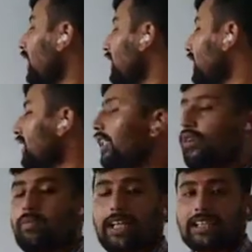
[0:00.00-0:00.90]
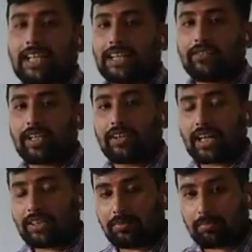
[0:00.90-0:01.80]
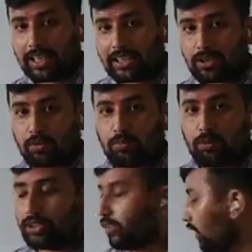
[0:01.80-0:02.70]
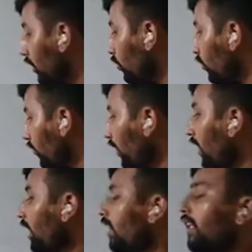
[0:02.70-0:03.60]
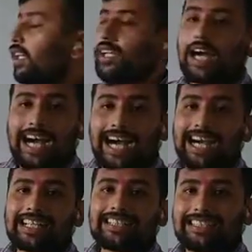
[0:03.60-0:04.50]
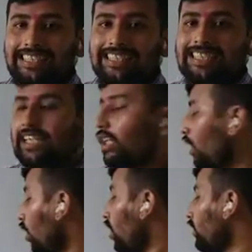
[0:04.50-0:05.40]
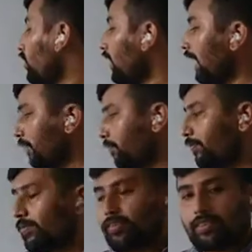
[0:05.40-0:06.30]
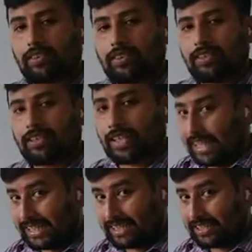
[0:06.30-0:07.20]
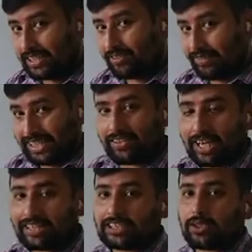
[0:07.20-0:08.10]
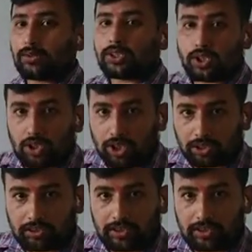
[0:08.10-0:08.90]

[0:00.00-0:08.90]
Instead of minus RT, we can write minus 2.303 RT log K. Right? We can write this equation or not?